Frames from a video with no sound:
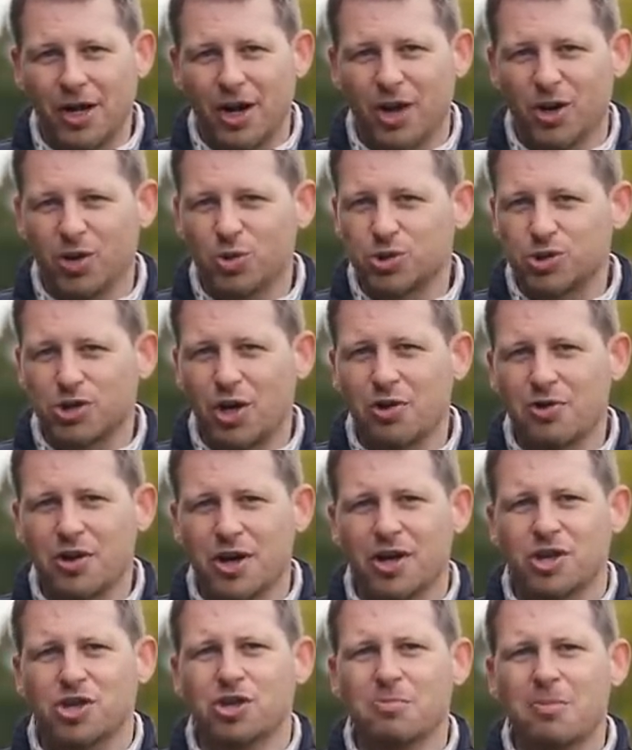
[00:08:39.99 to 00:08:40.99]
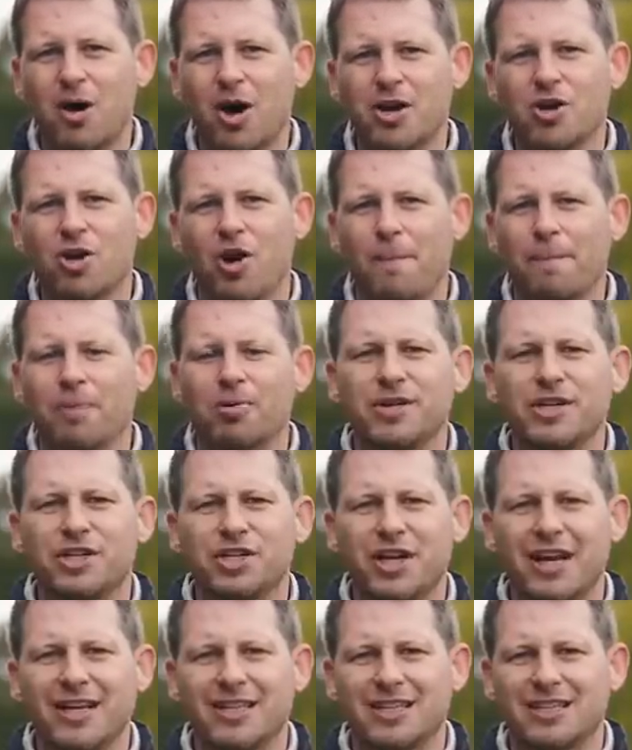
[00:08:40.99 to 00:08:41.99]
And also, you might not
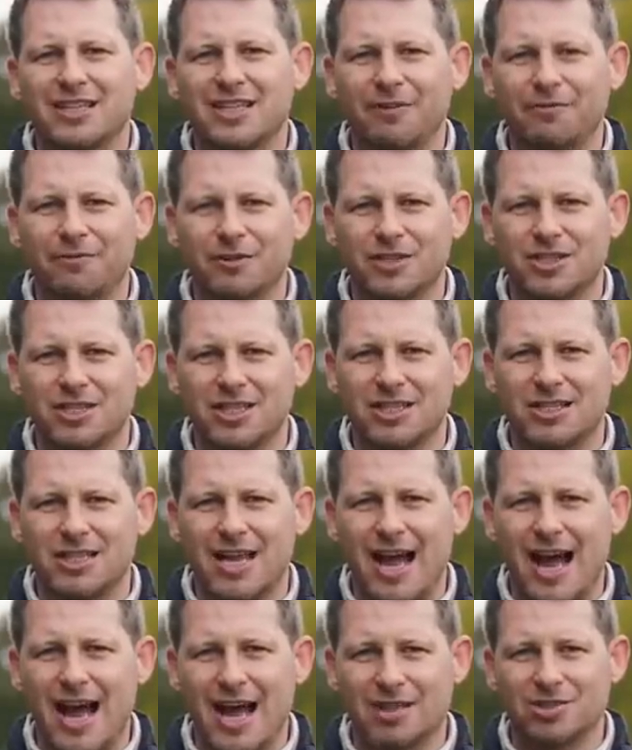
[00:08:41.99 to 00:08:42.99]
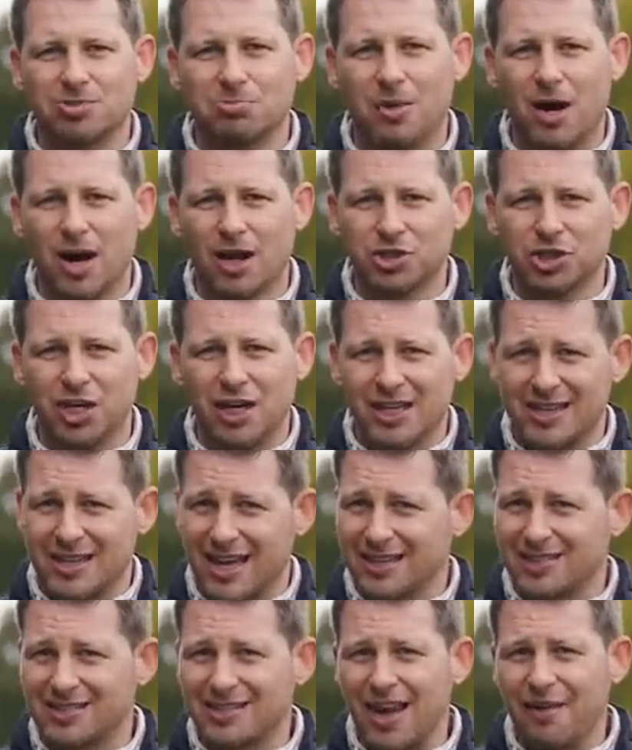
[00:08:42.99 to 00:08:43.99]
appreciate the differences as much.
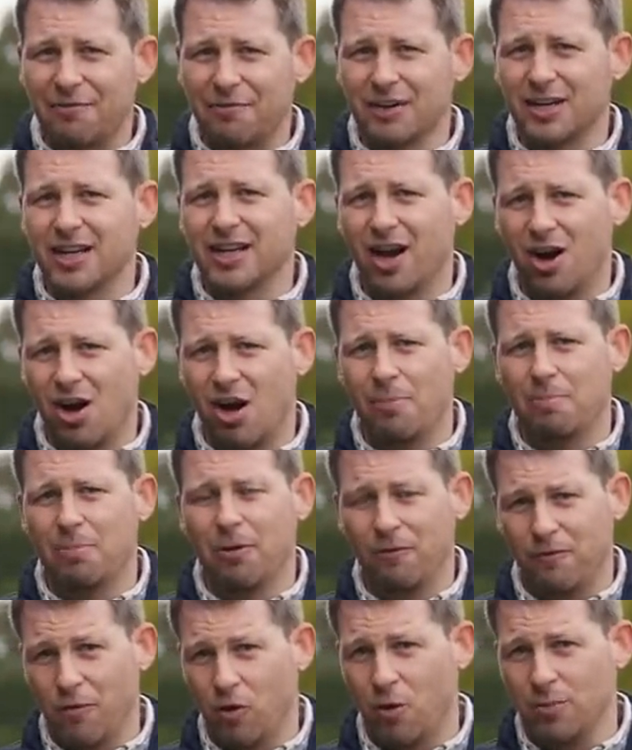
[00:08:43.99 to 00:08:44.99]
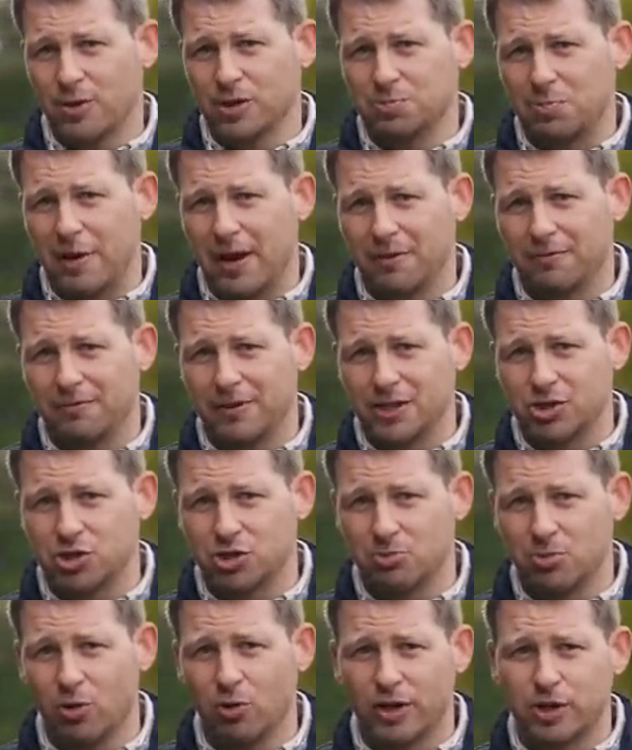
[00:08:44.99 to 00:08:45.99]
There definitely are performance benefits
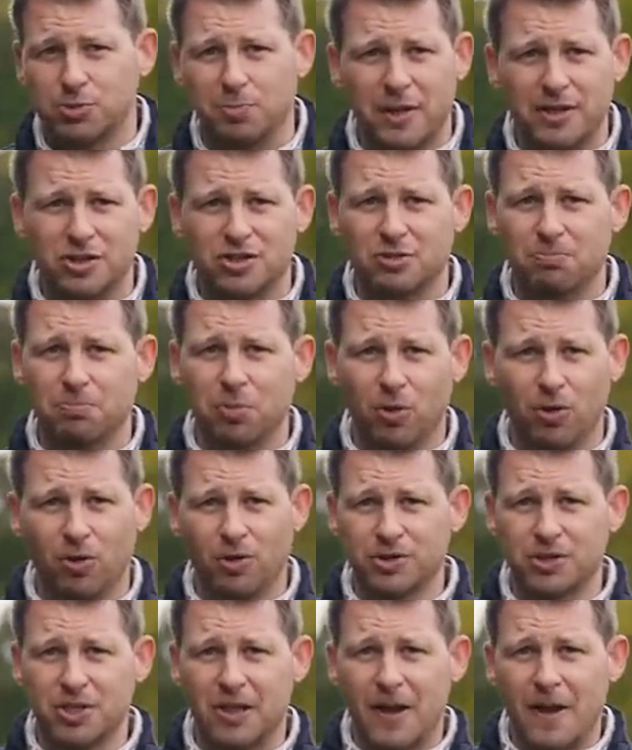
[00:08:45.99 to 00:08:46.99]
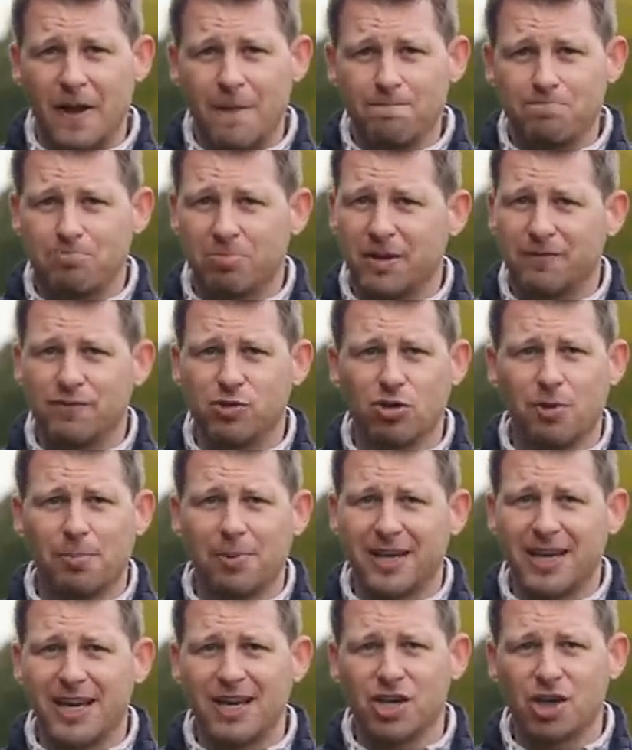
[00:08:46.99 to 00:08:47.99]
to more expensive balls, but if you're a
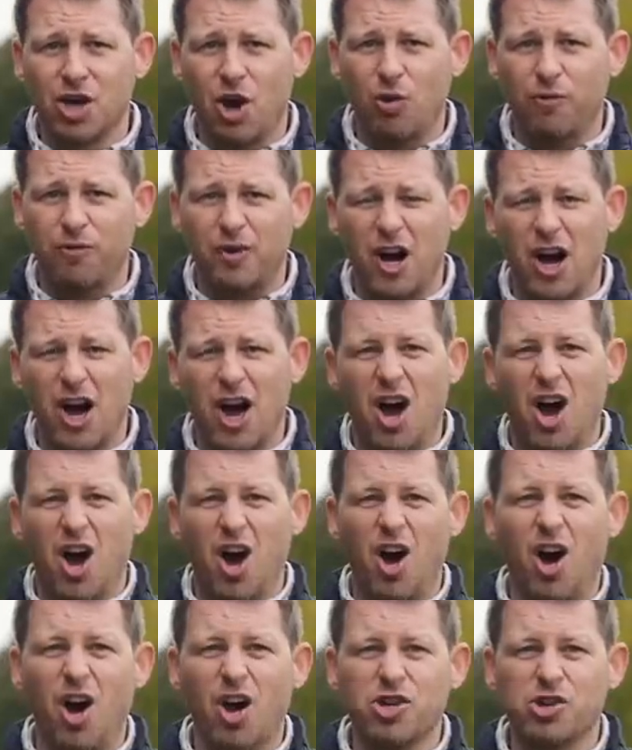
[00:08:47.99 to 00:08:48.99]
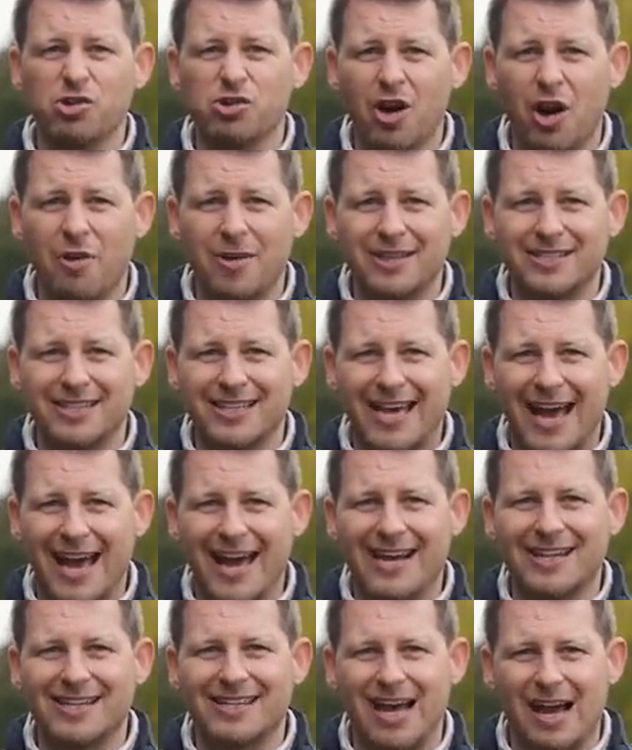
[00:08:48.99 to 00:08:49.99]
beginner golfer, are you going to
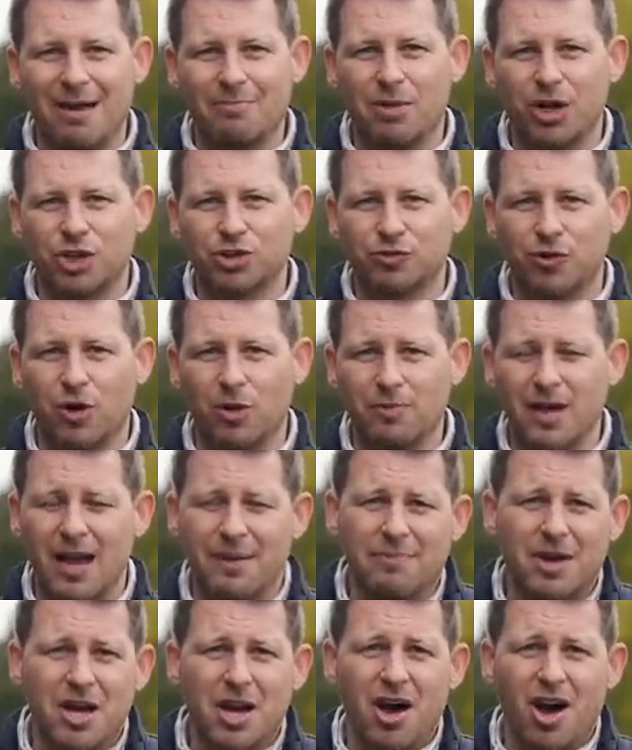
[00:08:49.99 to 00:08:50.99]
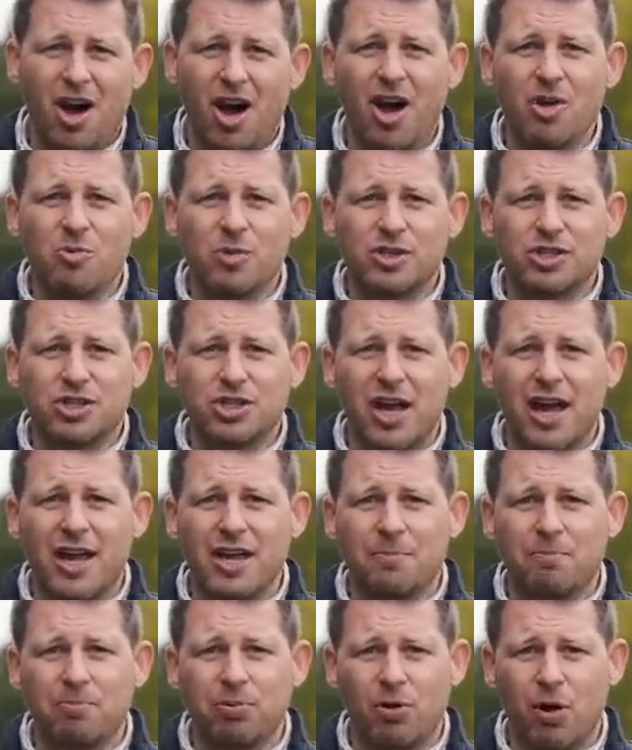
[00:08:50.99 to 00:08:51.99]
gain that much from them? I would
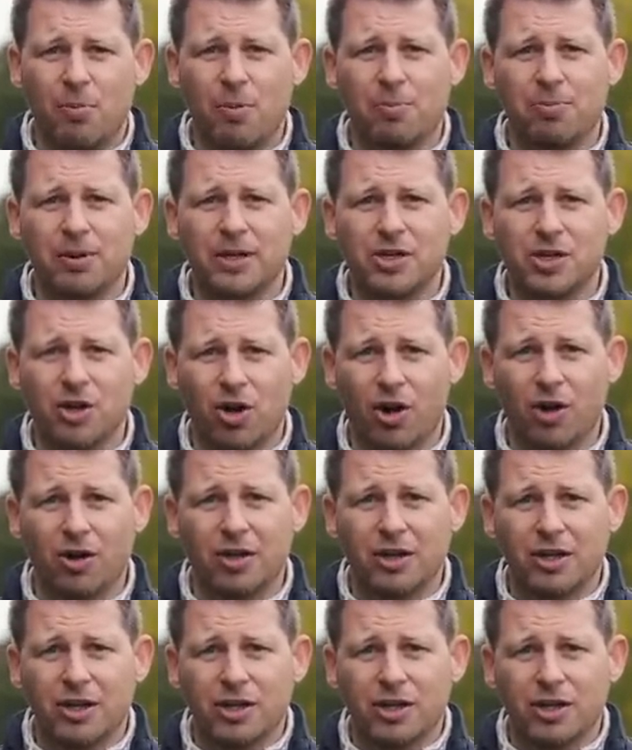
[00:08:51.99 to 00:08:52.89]
say probably not.